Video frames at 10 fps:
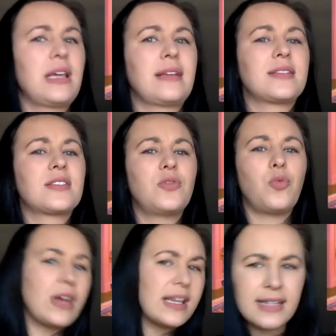like
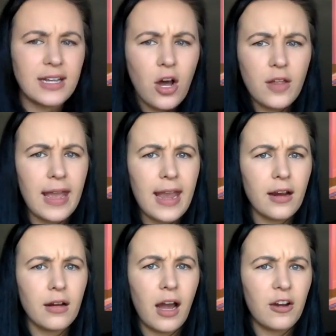squeezing all the
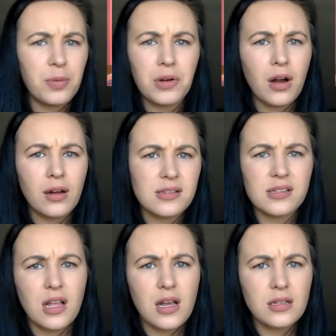air out of
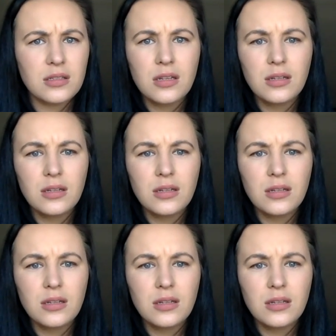Pocahontas's lungs.